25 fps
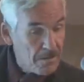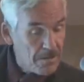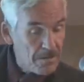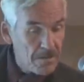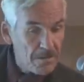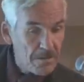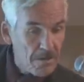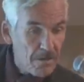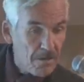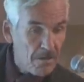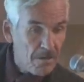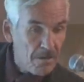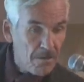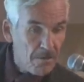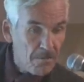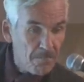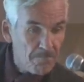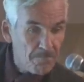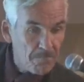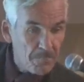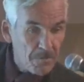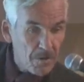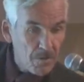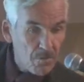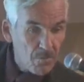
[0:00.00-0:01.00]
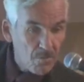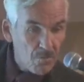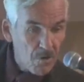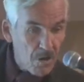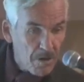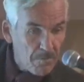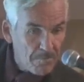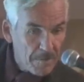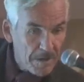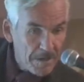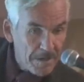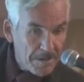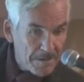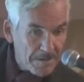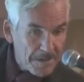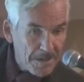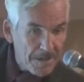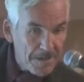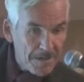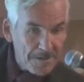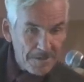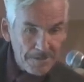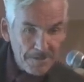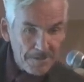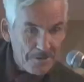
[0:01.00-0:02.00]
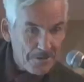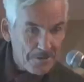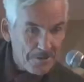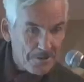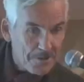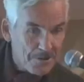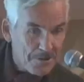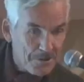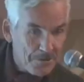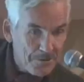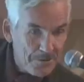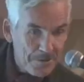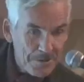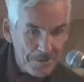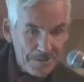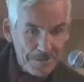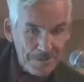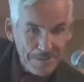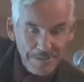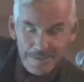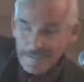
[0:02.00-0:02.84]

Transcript: is um, Rob Hancock's Shooting